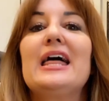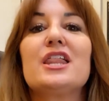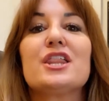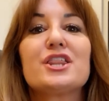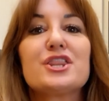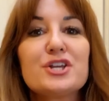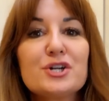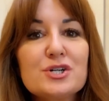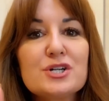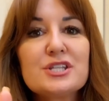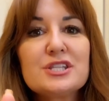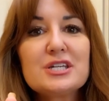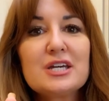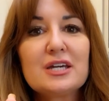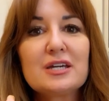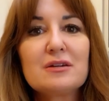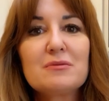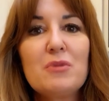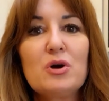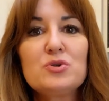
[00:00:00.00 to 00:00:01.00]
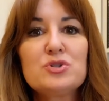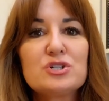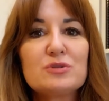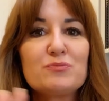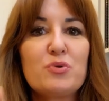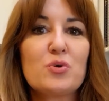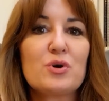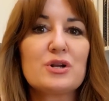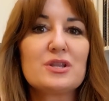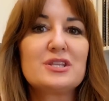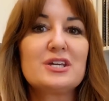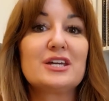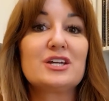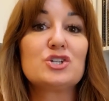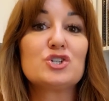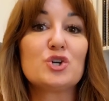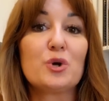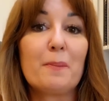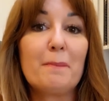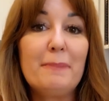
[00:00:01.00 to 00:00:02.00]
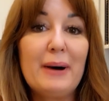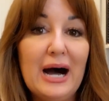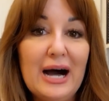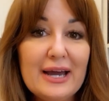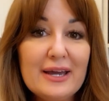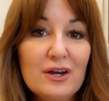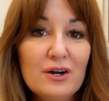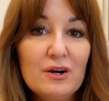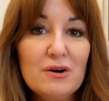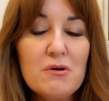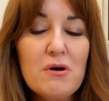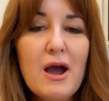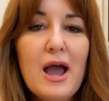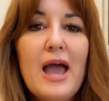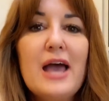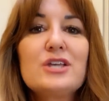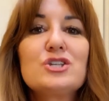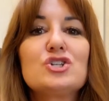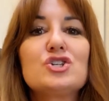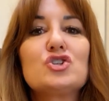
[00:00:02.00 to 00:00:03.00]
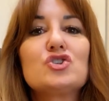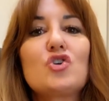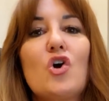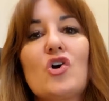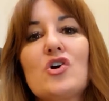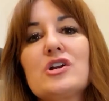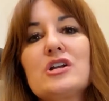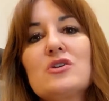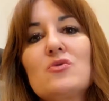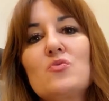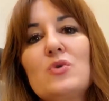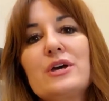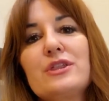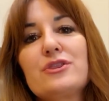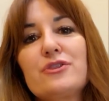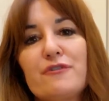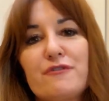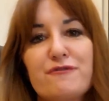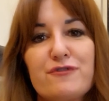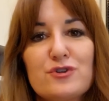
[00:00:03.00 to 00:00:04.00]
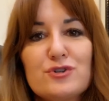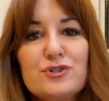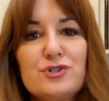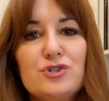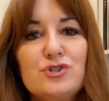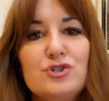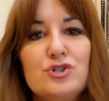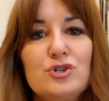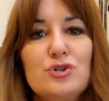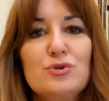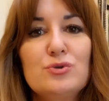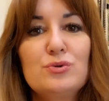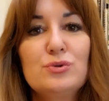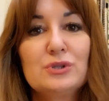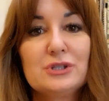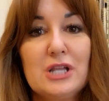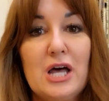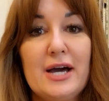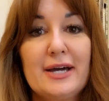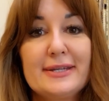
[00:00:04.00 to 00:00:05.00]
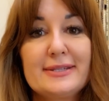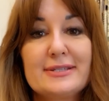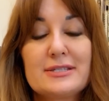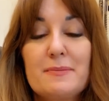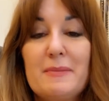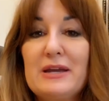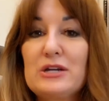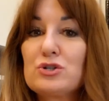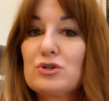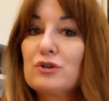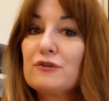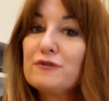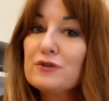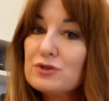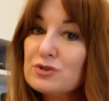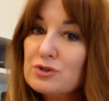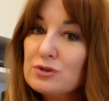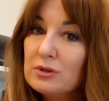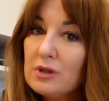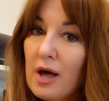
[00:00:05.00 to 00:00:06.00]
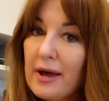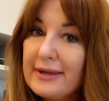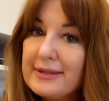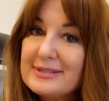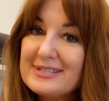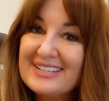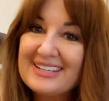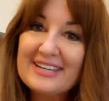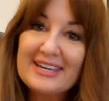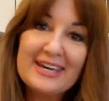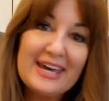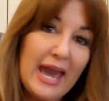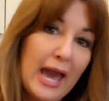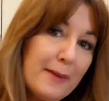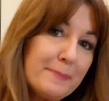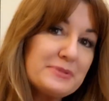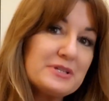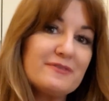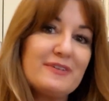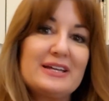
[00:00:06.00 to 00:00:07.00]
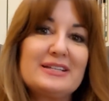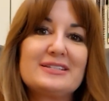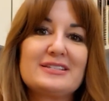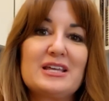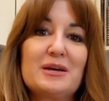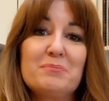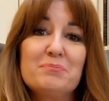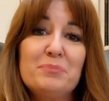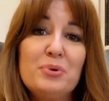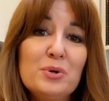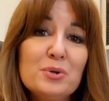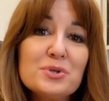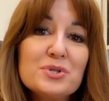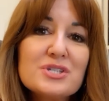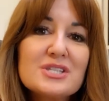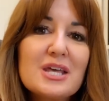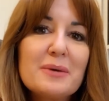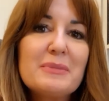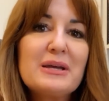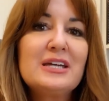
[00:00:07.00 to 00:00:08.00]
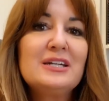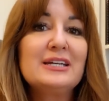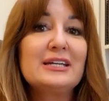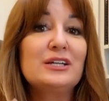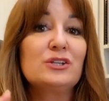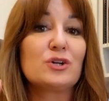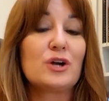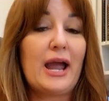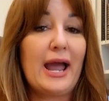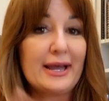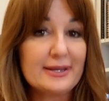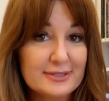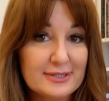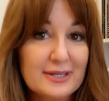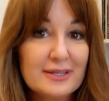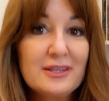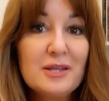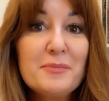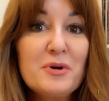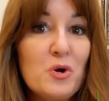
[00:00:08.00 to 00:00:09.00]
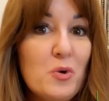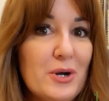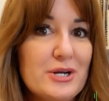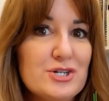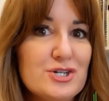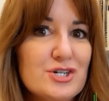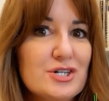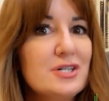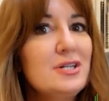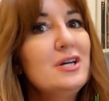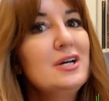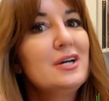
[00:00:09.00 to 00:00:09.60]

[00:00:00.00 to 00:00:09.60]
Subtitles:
Third thing, most important thing is your bio, starting with the first 2 lines. Make sure the first 2 lines captivates them, pulls them in, either asking them a question.